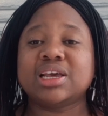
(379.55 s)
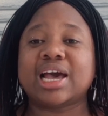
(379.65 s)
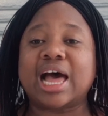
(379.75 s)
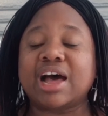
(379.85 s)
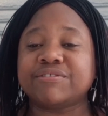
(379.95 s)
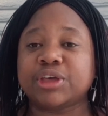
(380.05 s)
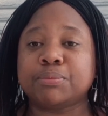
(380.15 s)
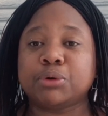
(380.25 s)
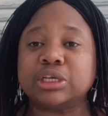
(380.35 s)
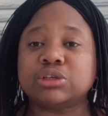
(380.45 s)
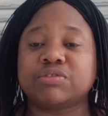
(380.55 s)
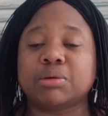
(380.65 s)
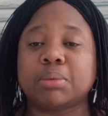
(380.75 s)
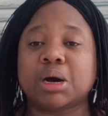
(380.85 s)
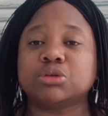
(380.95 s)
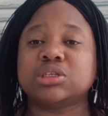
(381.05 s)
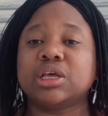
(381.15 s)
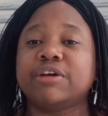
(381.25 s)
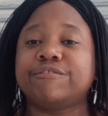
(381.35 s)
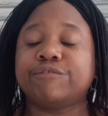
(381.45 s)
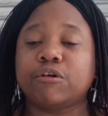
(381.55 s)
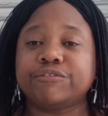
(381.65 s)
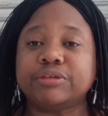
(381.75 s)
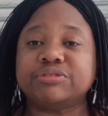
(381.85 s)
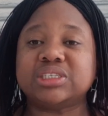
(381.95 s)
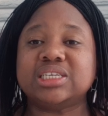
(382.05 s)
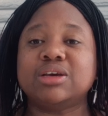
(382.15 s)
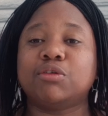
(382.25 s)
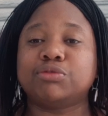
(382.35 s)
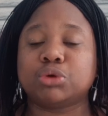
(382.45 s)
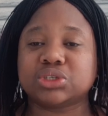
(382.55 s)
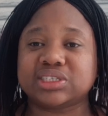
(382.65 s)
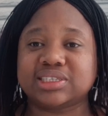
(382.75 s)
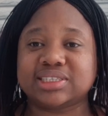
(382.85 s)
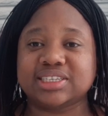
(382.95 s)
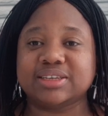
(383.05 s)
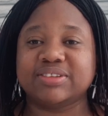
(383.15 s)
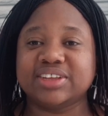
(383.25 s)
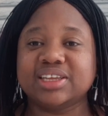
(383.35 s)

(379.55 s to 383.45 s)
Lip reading: have a point of about 450 or 460.